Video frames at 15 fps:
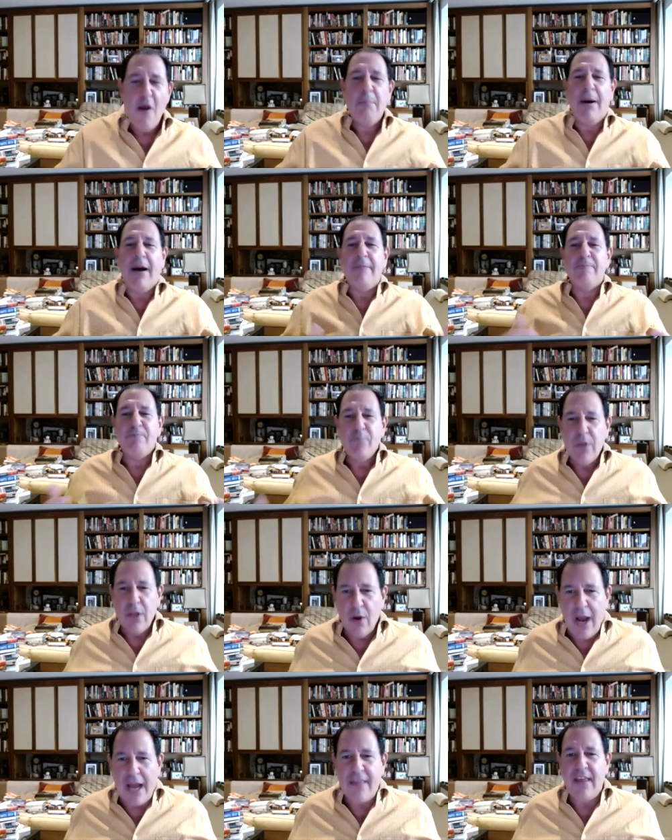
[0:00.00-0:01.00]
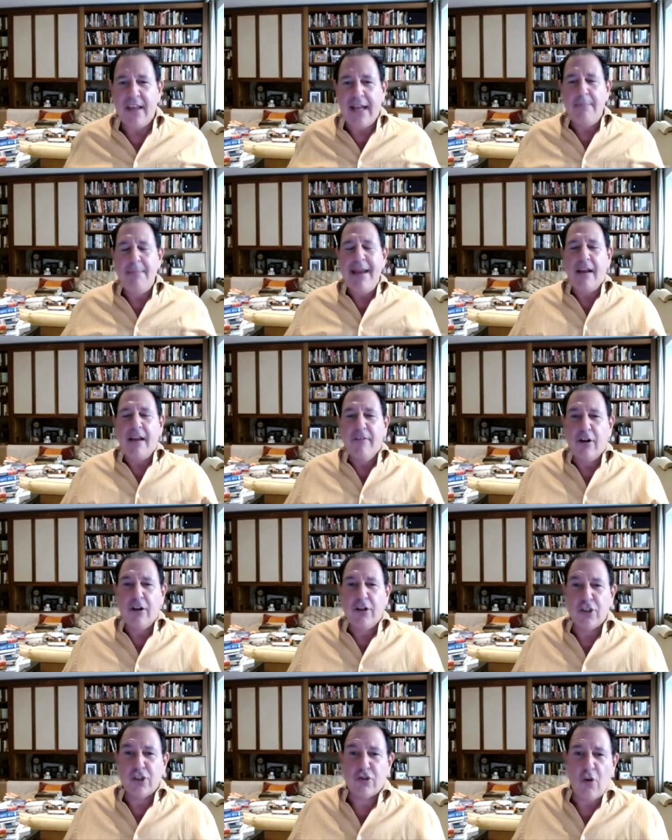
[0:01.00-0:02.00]
But I think I make a
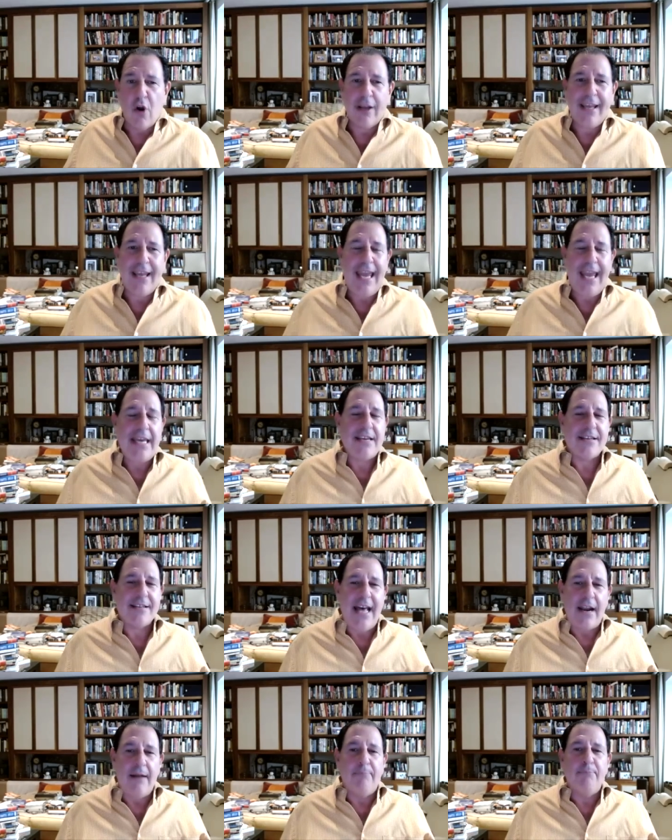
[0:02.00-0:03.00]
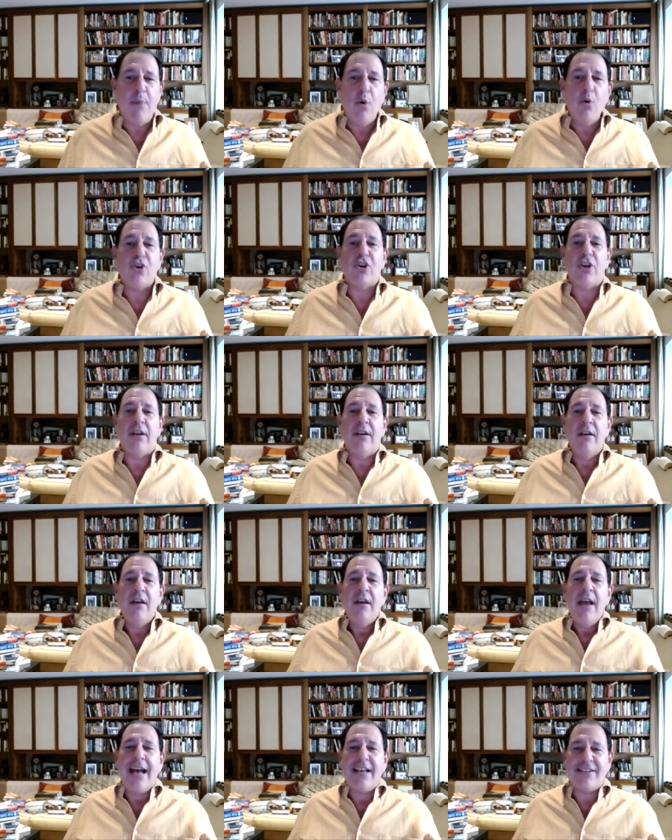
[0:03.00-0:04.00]
strong case that emotion
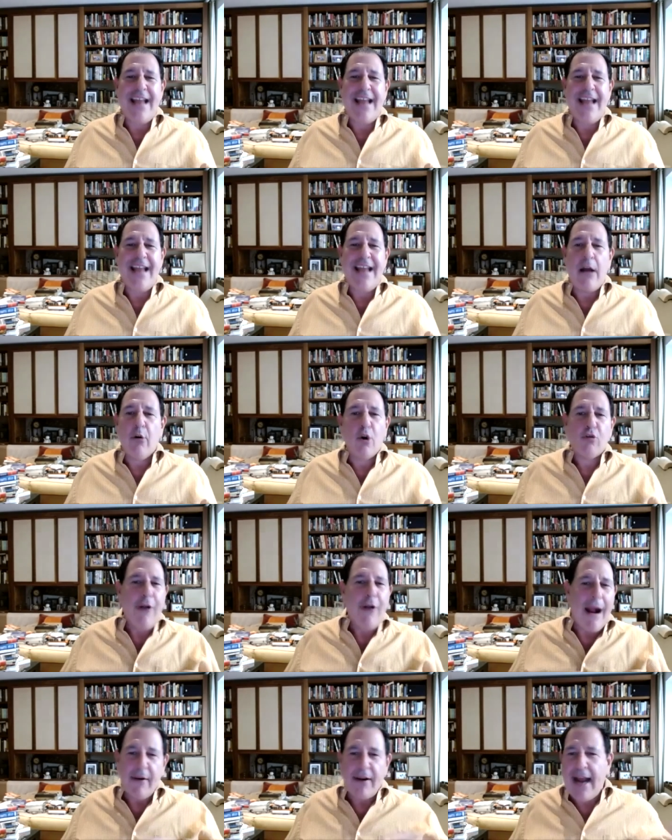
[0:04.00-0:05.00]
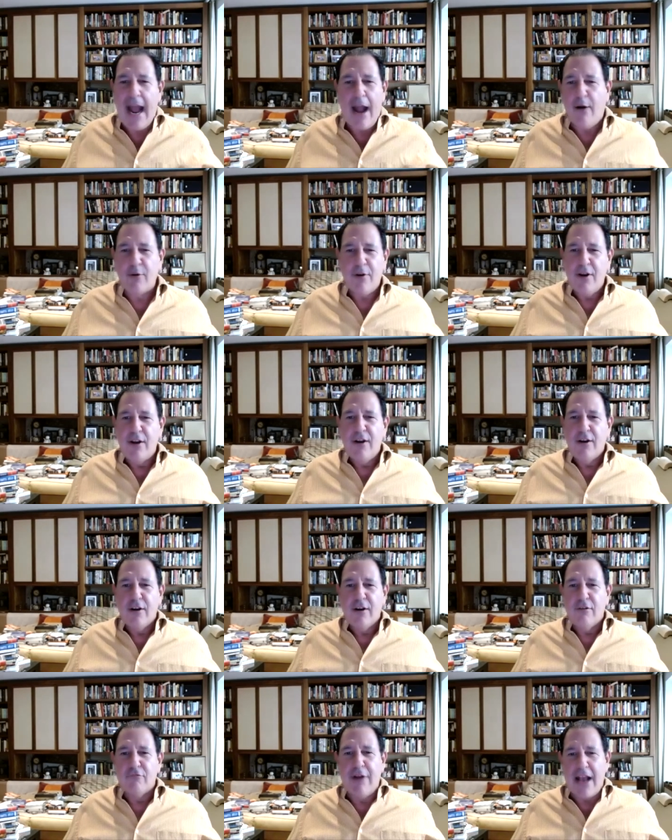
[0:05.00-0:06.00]
has now crowded out
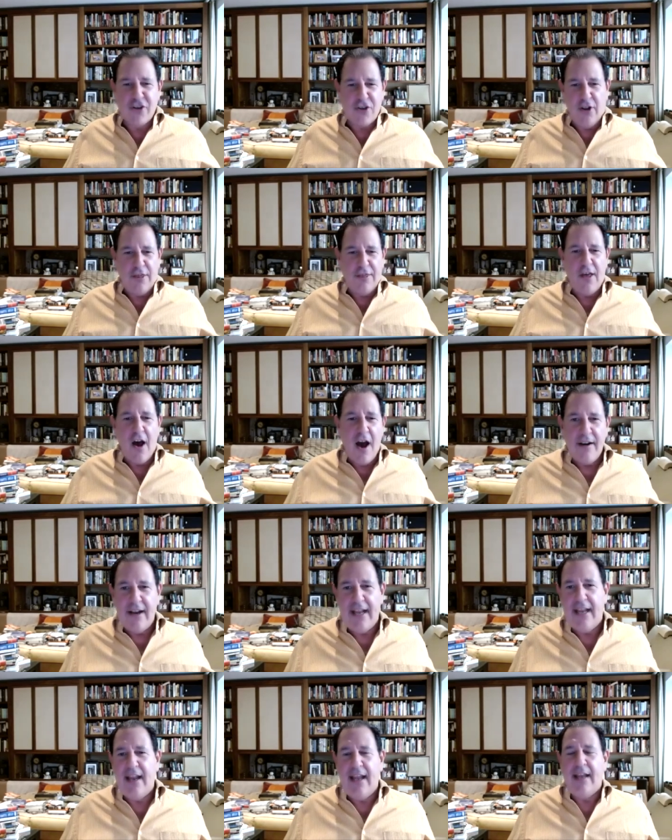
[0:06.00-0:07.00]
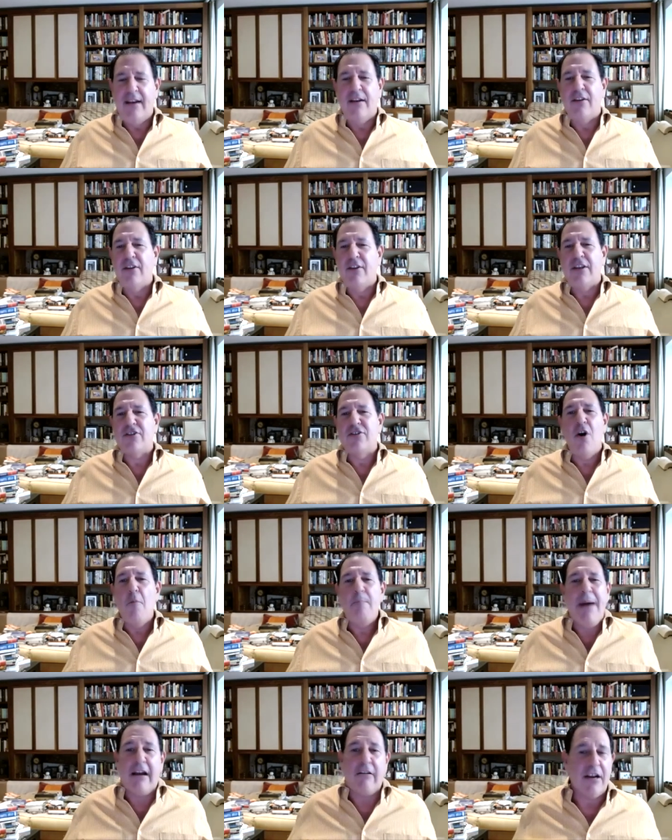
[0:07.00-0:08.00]
rational thought. And, and there's no
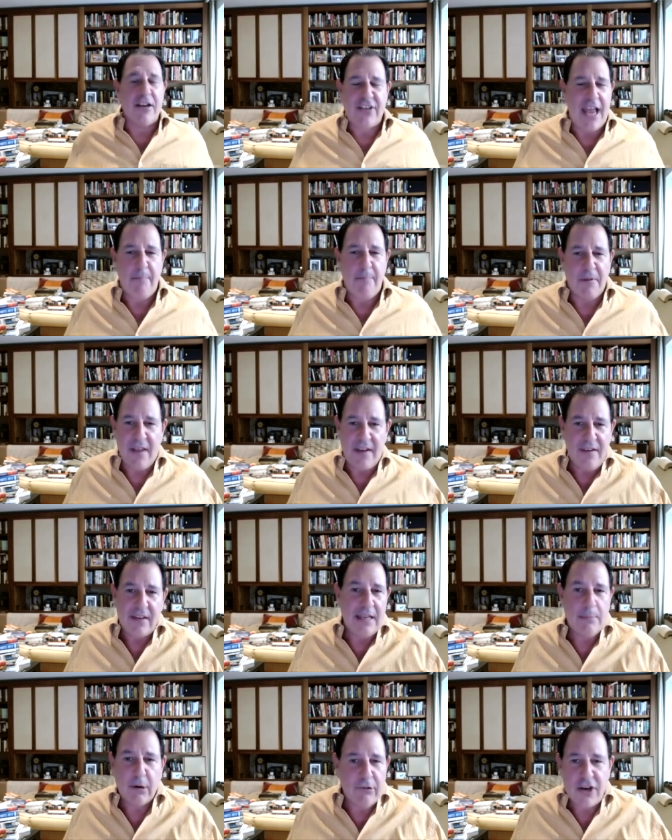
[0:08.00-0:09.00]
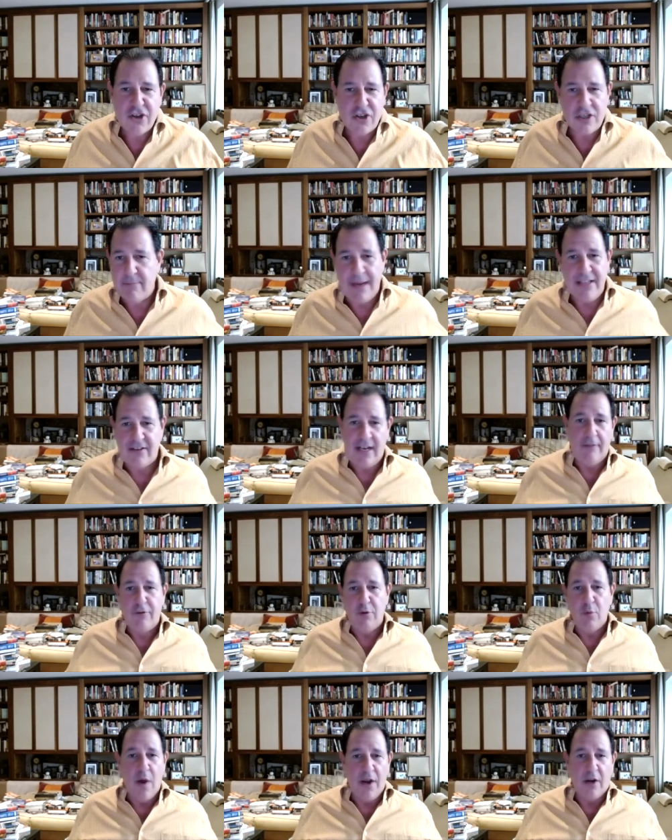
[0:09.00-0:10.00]
better example than the immigration debate today, if
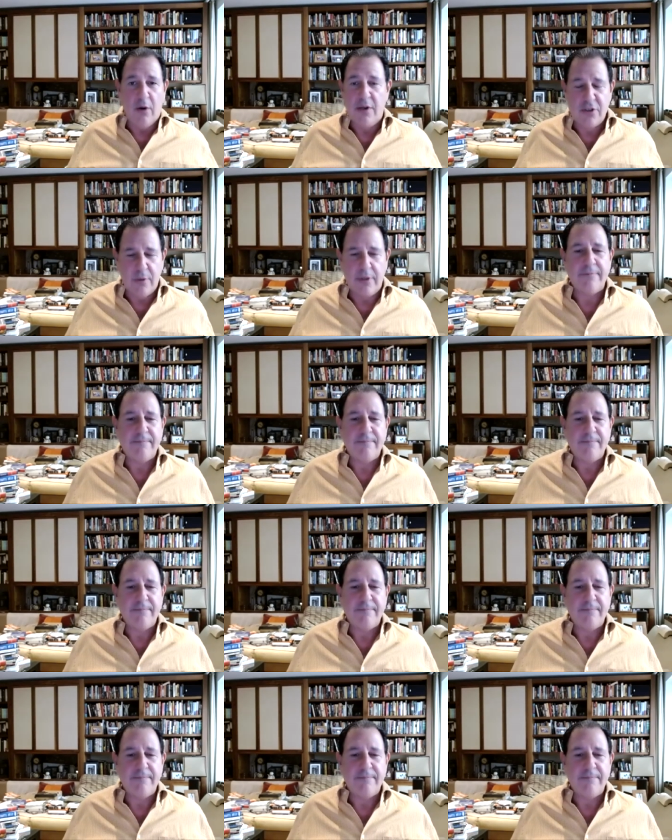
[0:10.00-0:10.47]
you want to go into it.